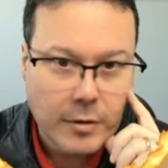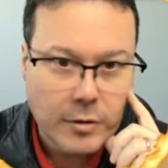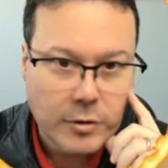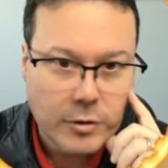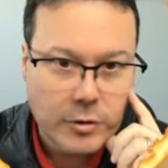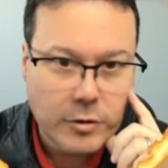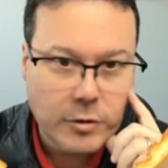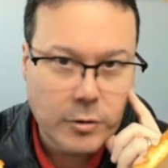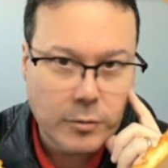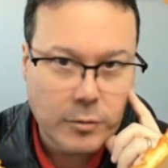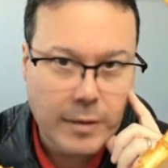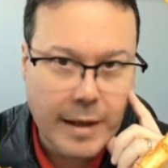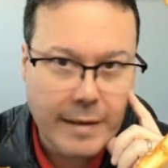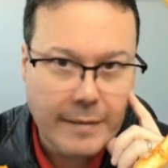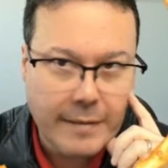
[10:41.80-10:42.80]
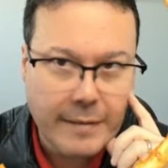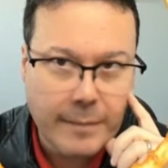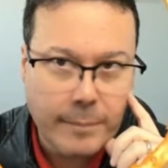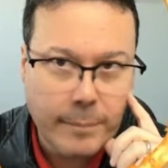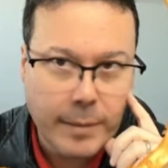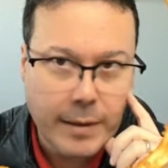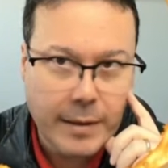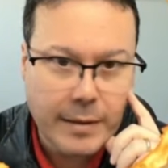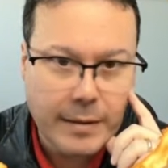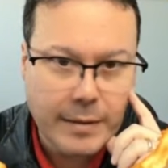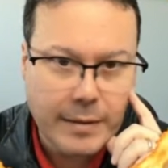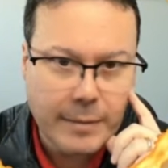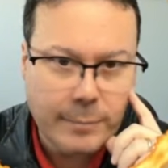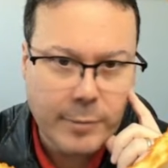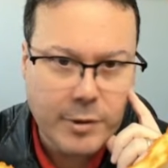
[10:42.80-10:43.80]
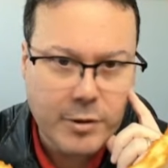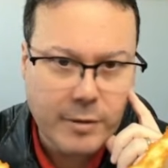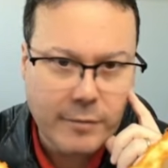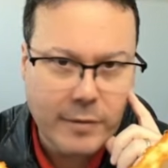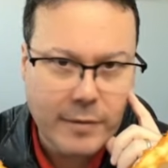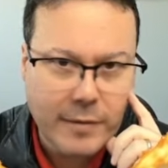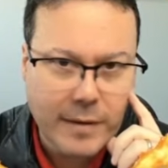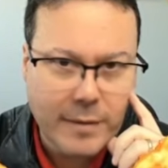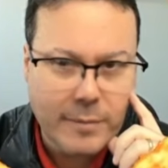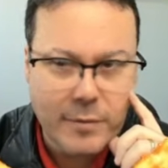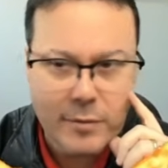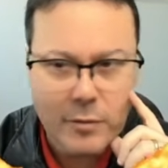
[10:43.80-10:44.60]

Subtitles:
So let's play a Preacher of the Schemes.